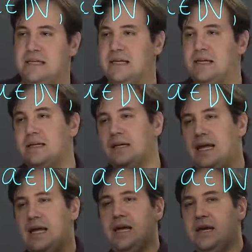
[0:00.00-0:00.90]
that
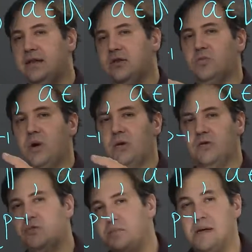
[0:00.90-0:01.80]
a to the power
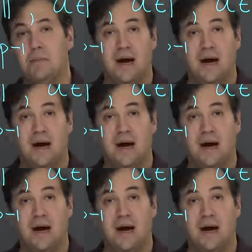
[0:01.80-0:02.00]
of p